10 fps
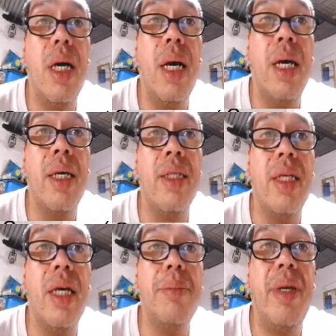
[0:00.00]
and
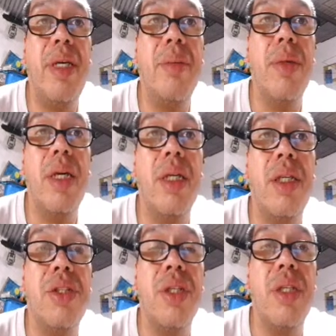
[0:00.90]
that parabola in
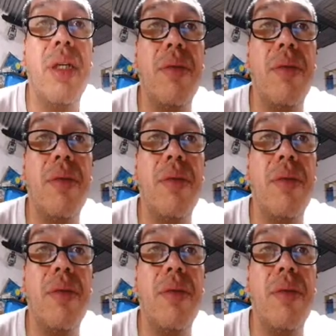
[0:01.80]
general